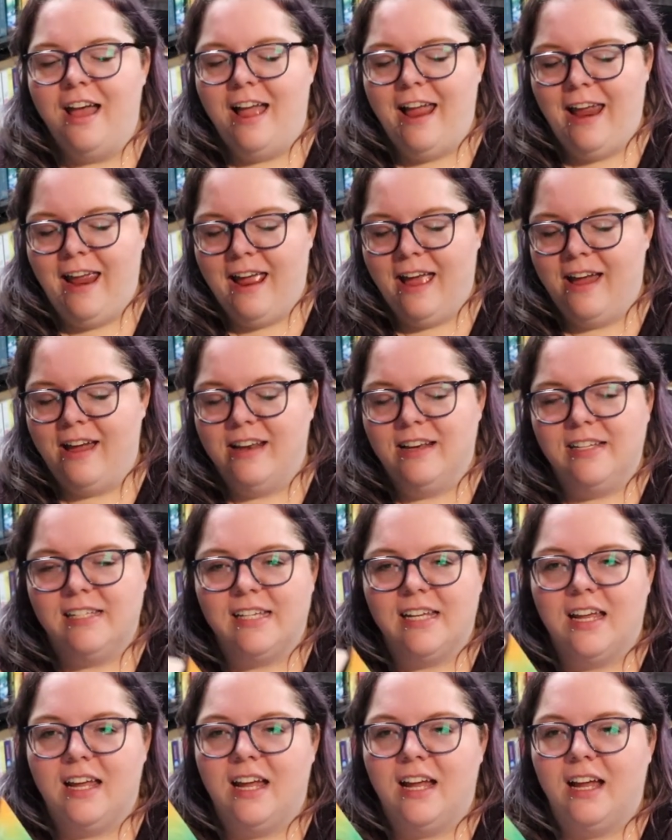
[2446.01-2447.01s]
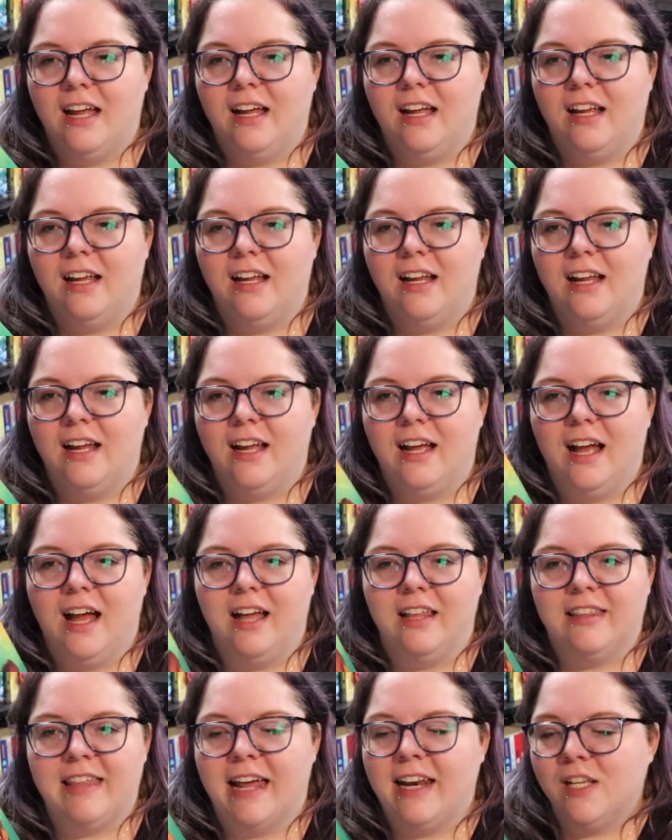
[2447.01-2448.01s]
And
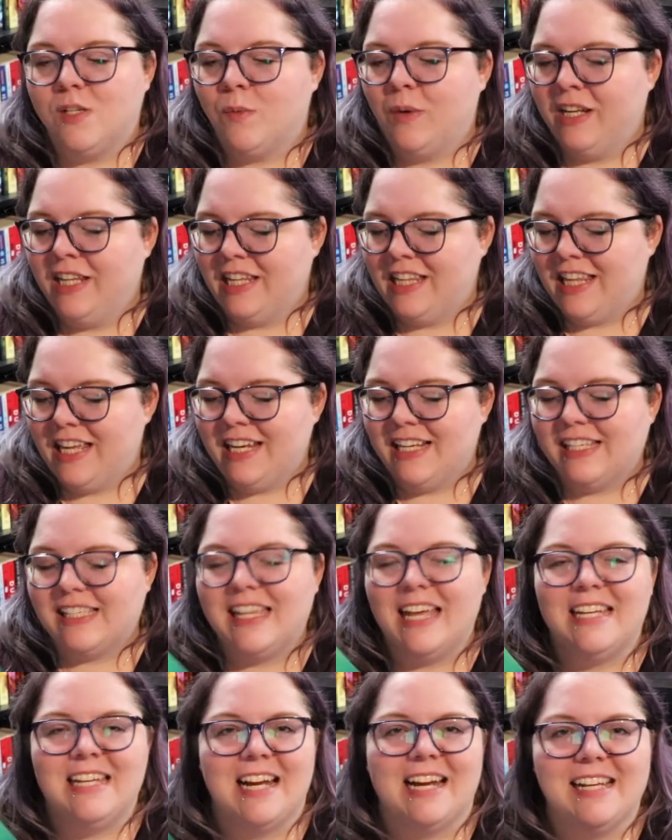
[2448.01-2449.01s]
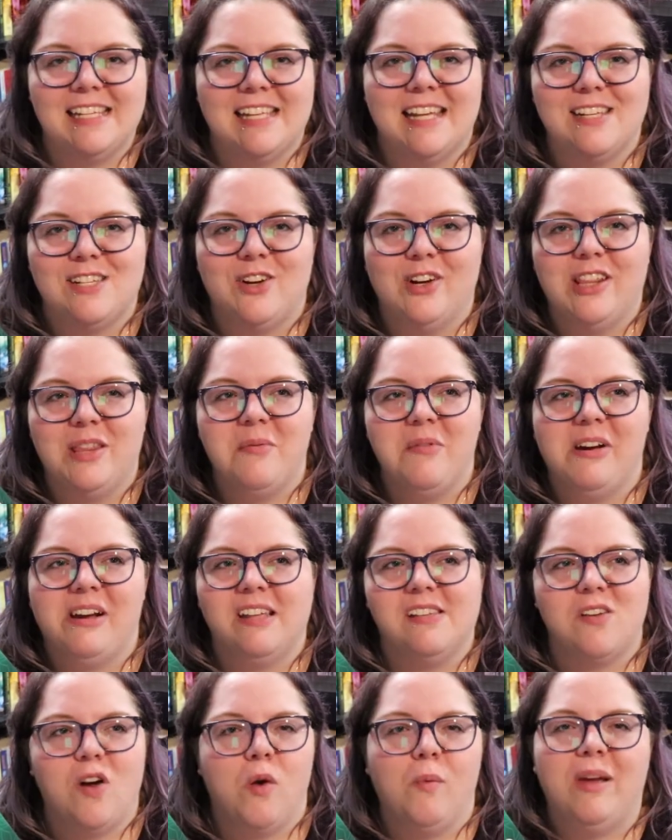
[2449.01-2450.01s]
that is one of the things that Deka says during the book
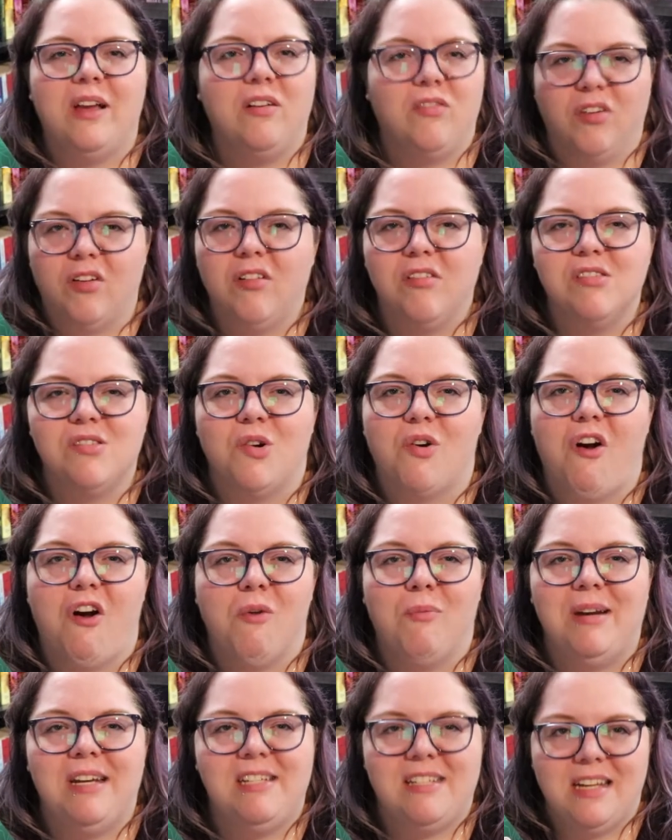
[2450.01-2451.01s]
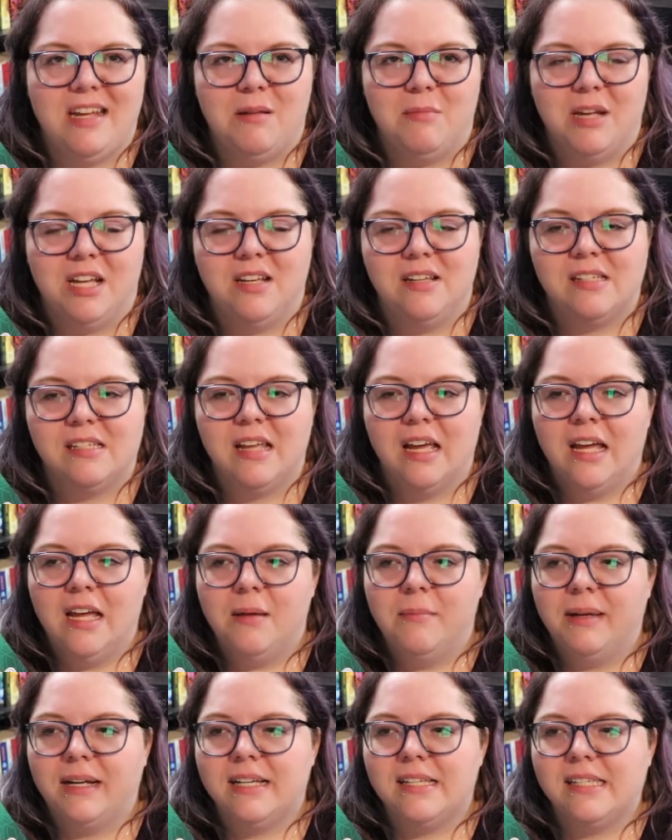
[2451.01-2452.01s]
is, are we girls or are we demons?
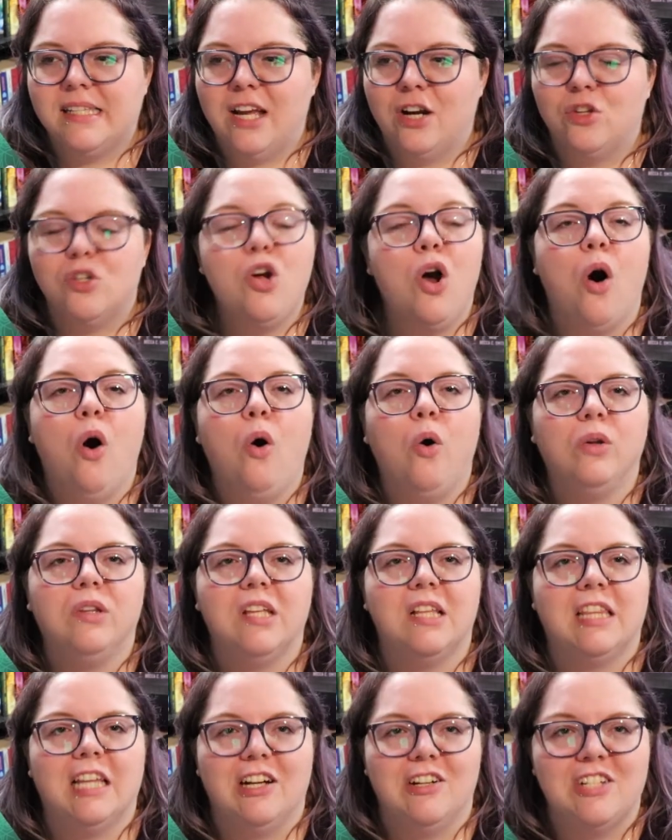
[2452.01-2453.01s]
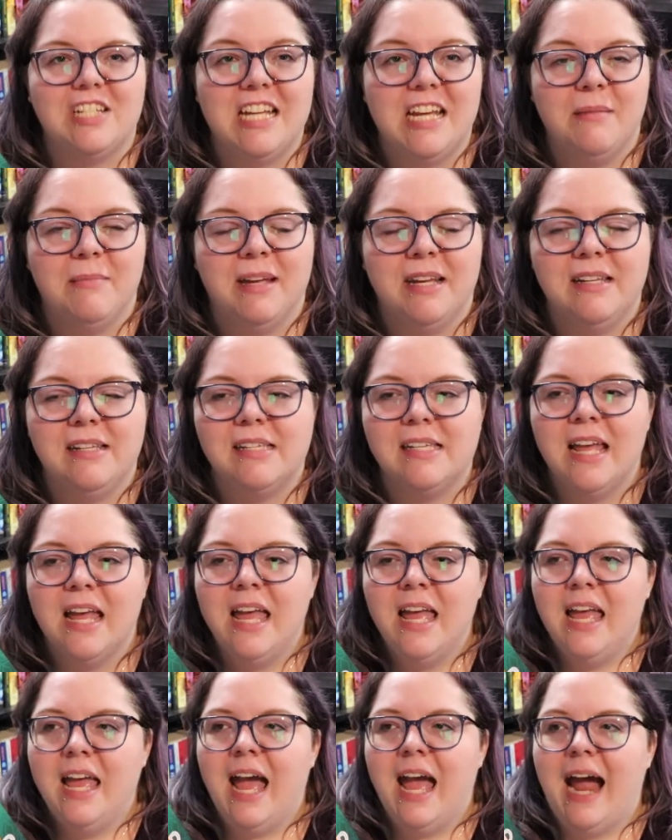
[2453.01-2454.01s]
Because they're told that they're demons.
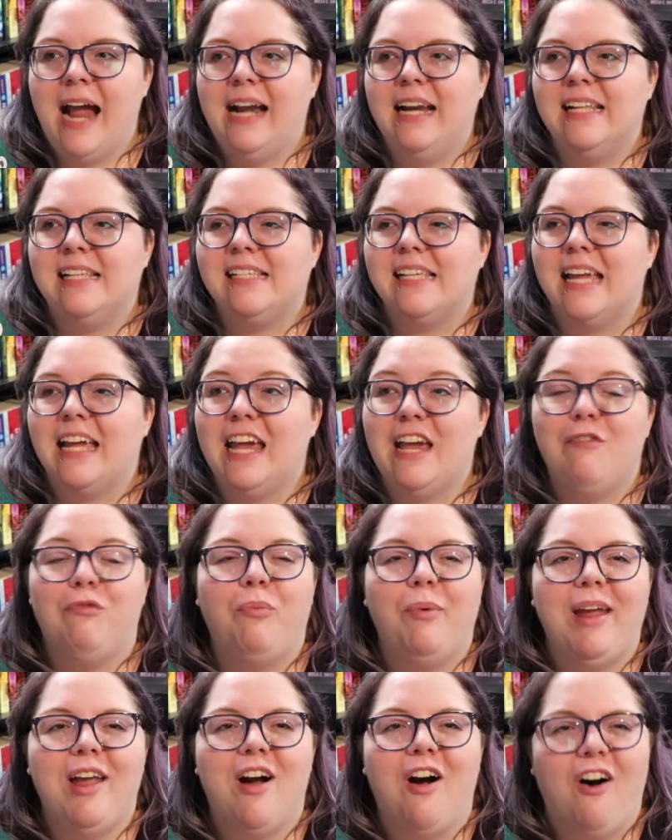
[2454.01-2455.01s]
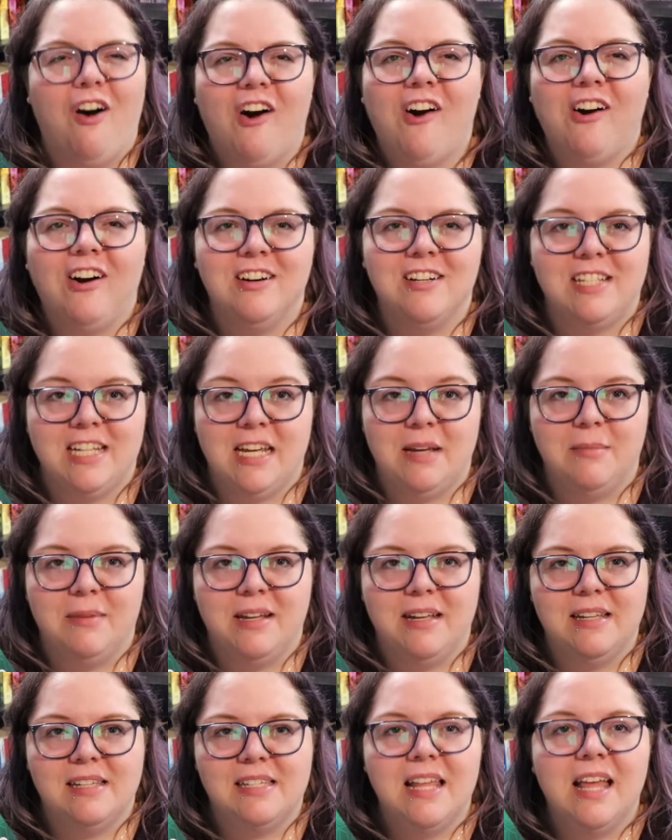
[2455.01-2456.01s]
And it's like, if we are
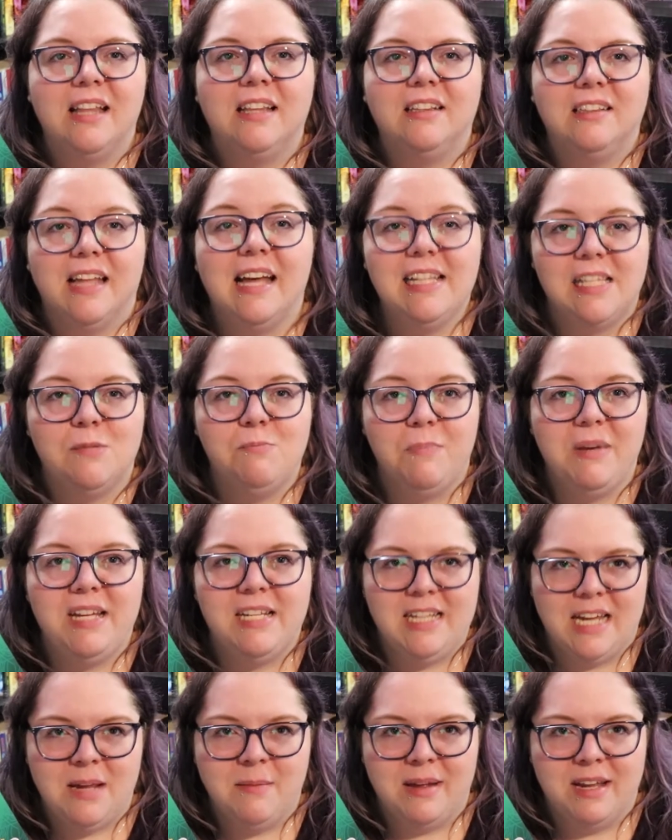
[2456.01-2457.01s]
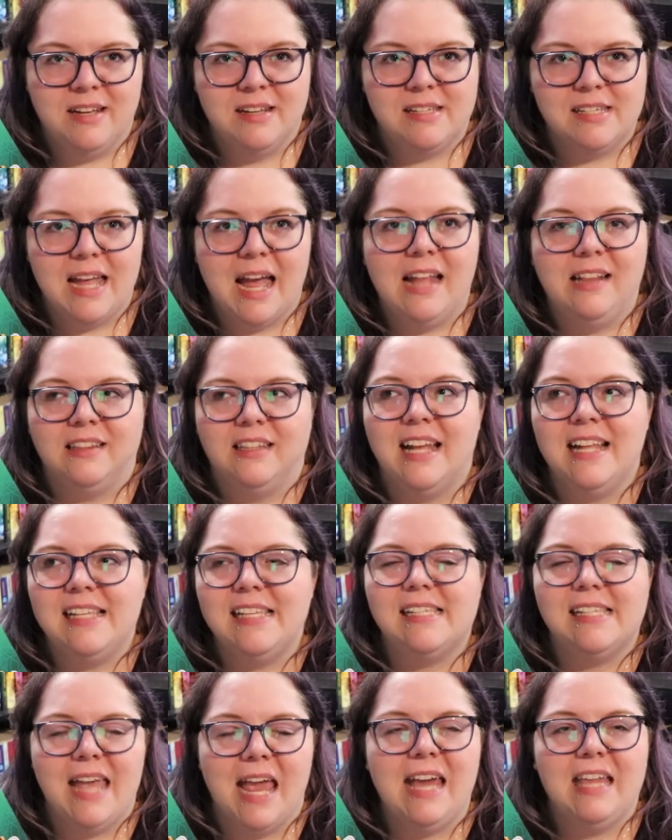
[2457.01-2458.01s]
demons, let's be demons and
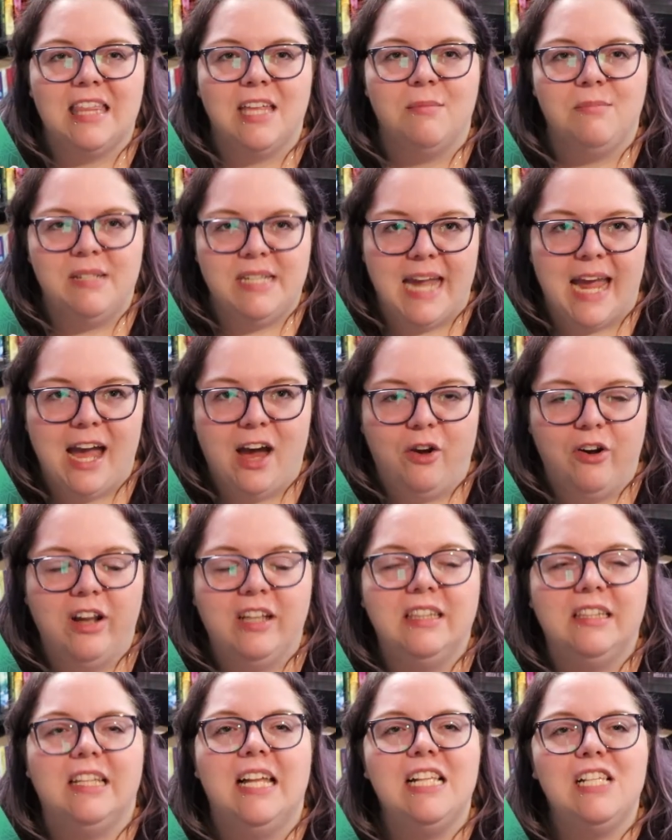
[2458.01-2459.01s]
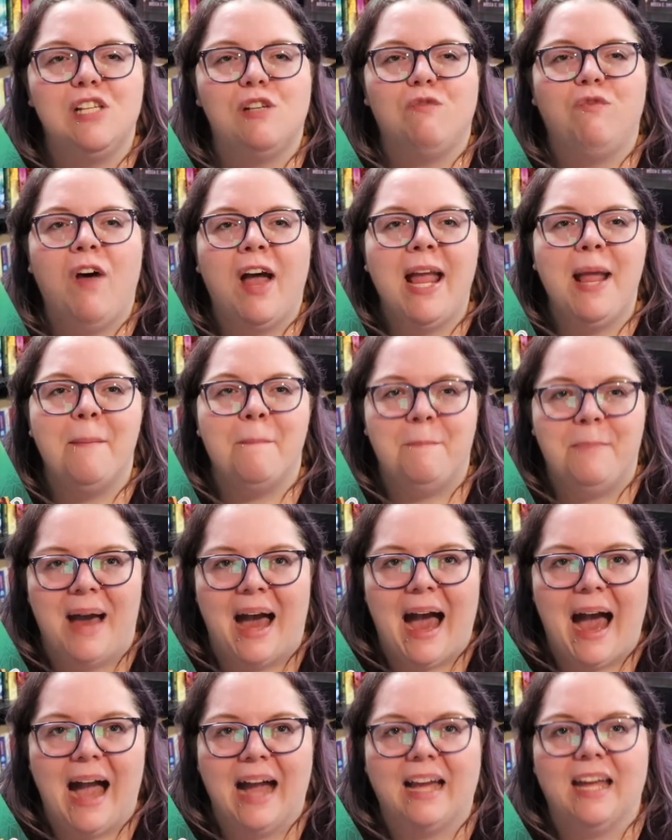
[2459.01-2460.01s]
let's take them down. Let's fight
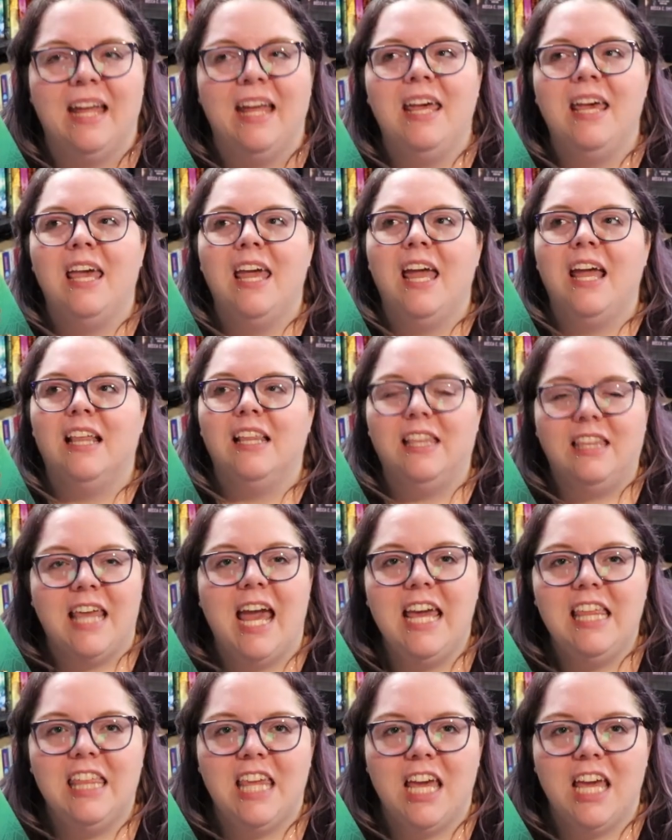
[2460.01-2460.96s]
back. They